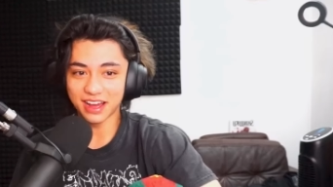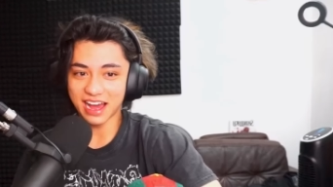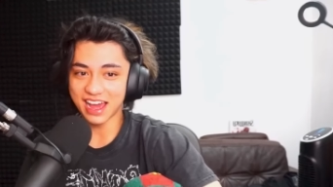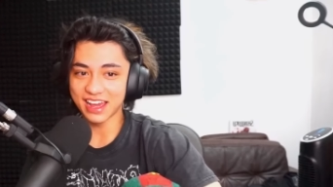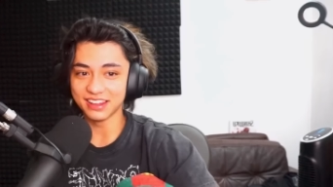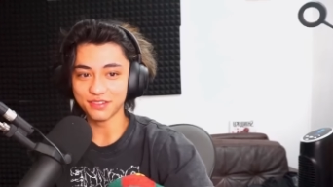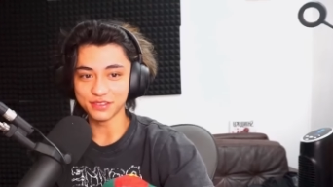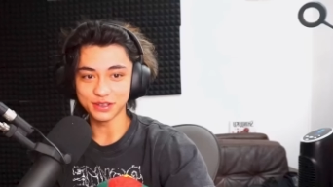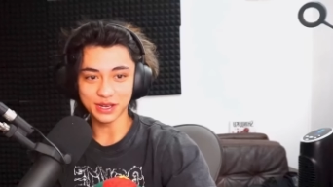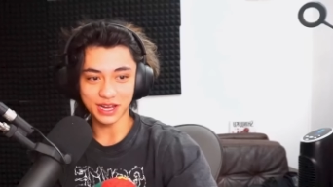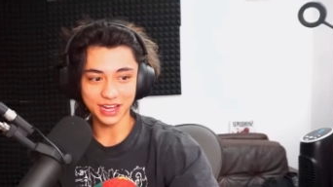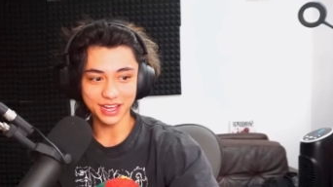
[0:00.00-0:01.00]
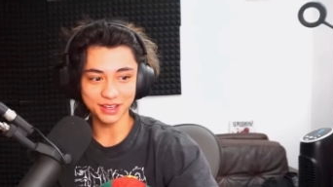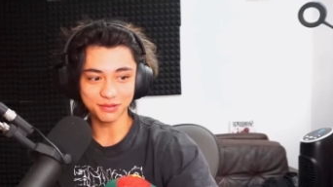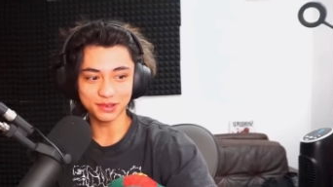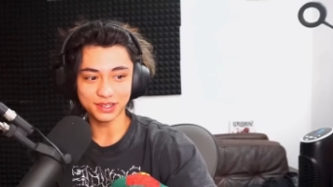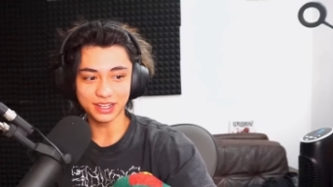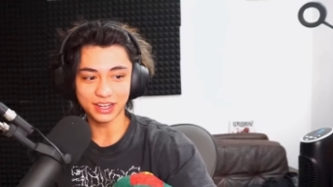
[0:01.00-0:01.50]
I love you. I
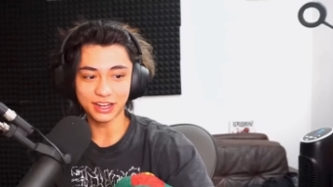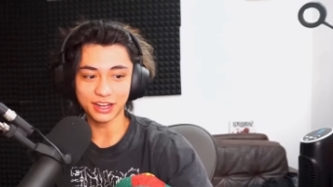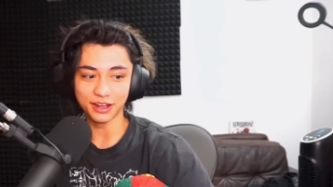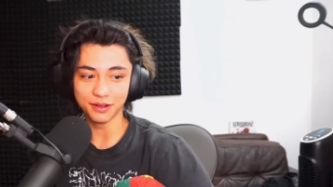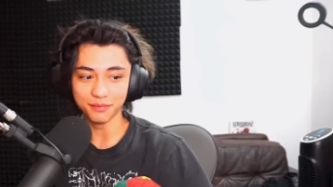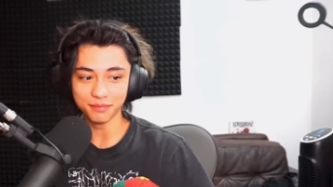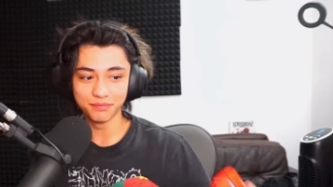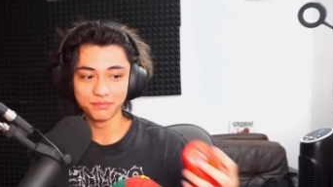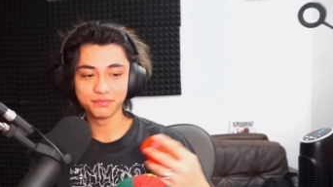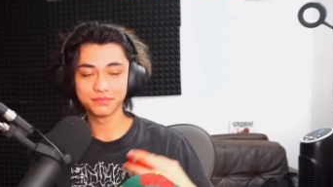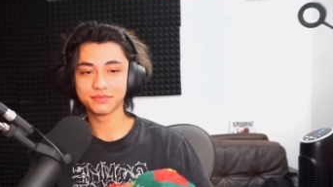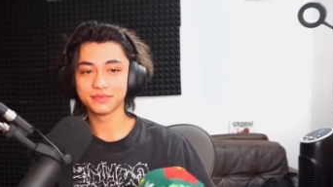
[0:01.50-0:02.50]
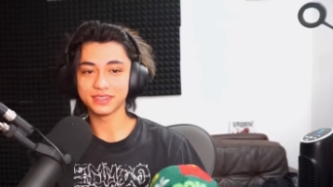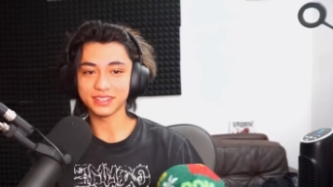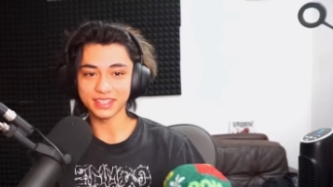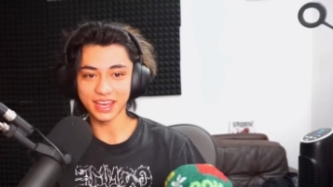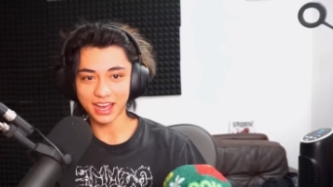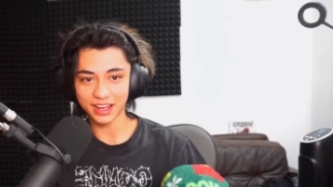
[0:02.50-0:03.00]
will, um,
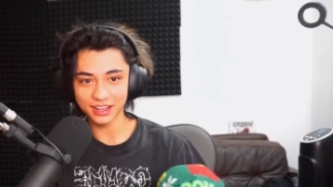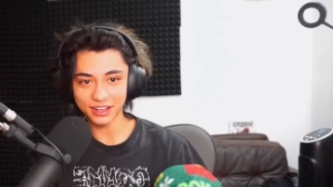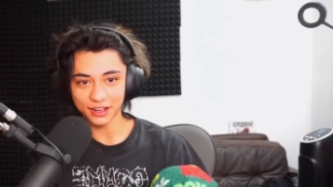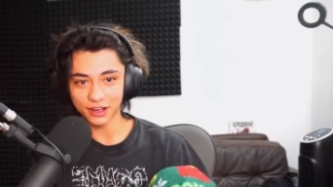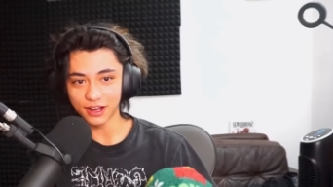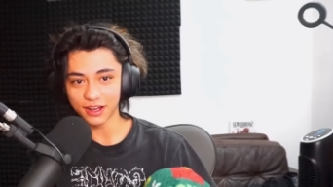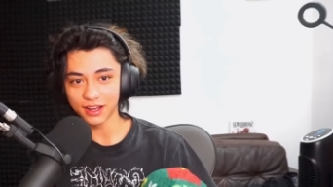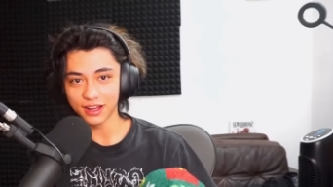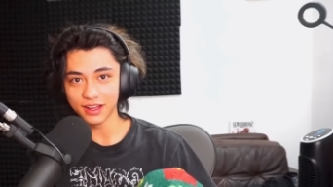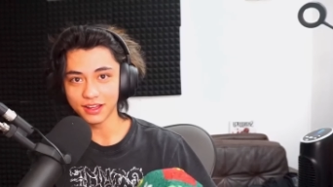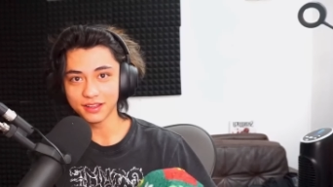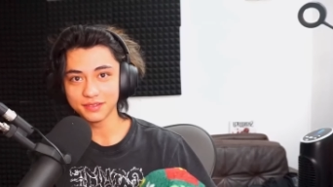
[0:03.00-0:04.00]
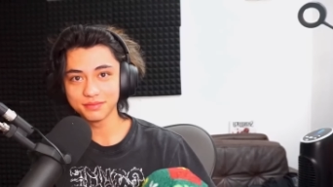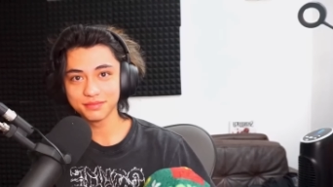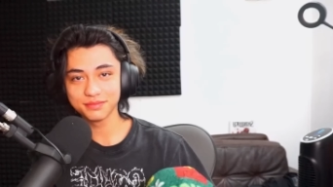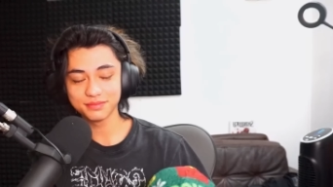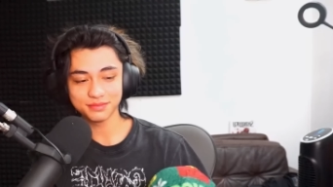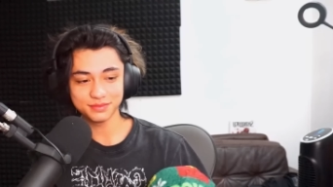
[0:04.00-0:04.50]
yeah, uh,
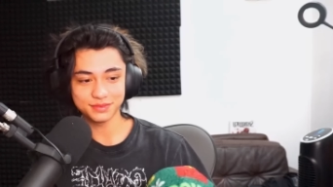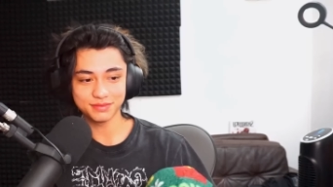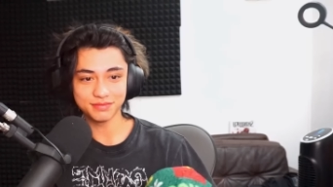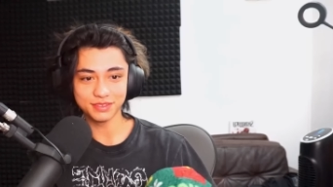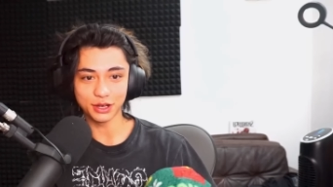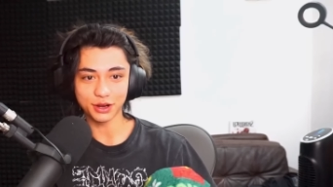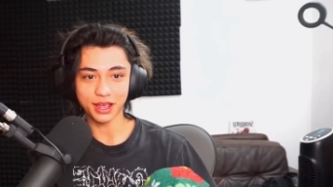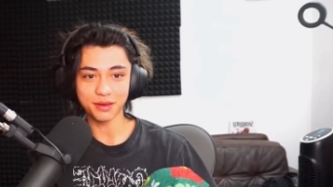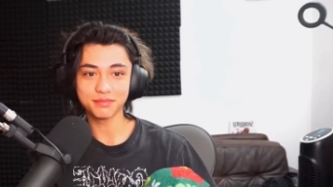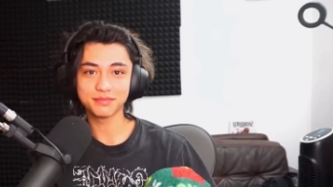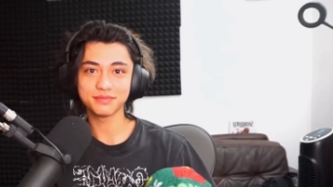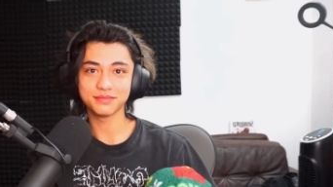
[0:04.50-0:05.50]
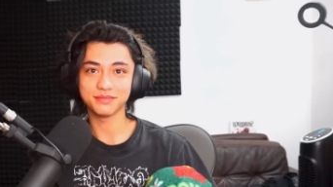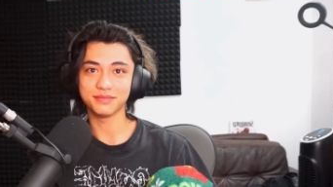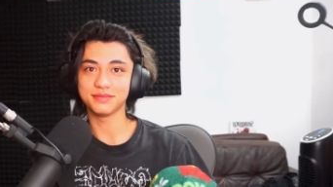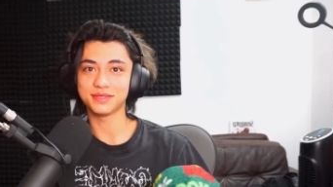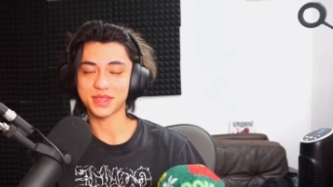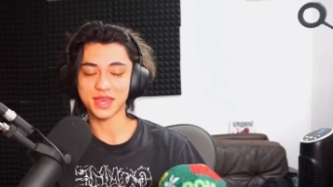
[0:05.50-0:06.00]
okay.
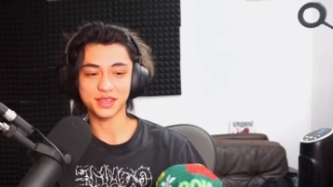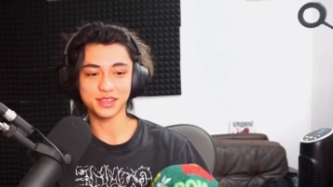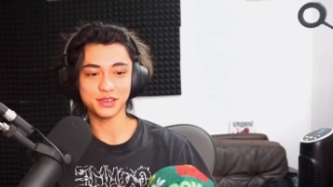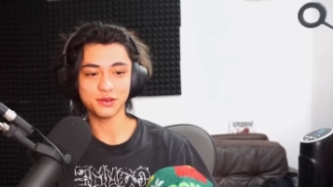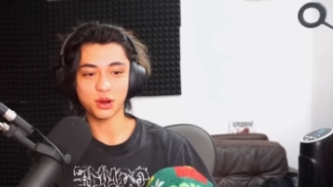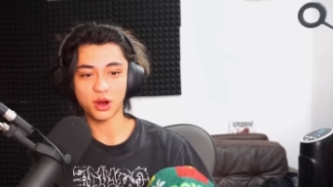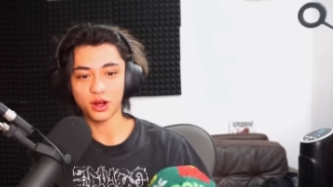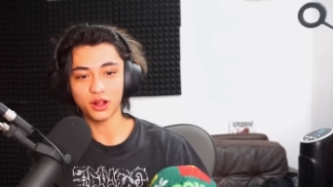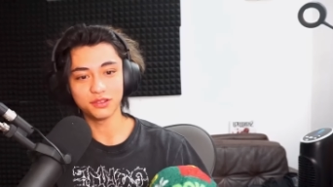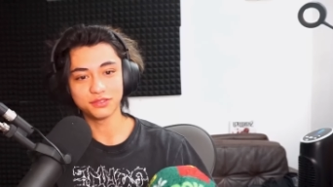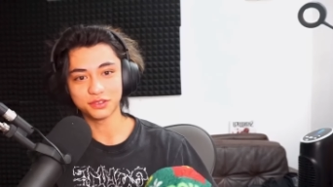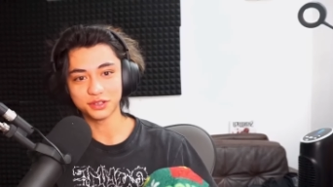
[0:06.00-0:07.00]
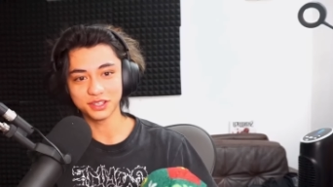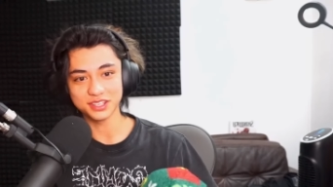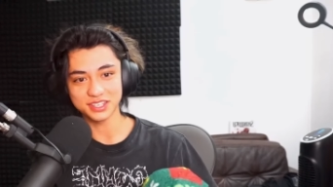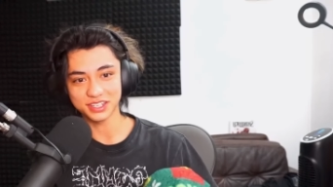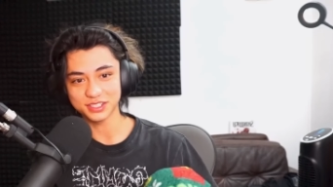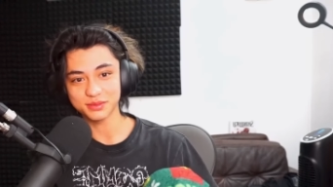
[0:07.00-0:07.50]
Thank you all for listening to